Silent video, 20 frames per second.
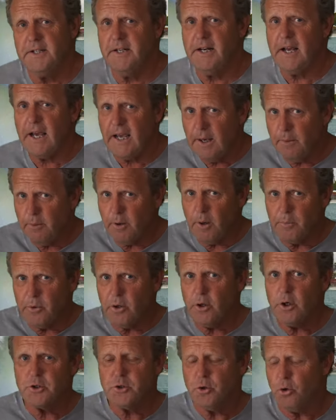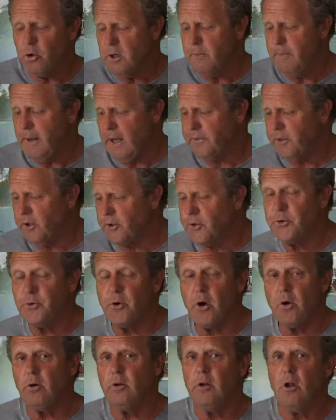and today I'm going to talk about the
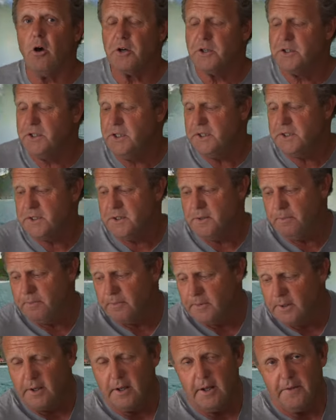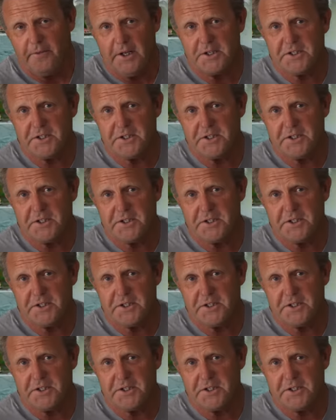throttle lock system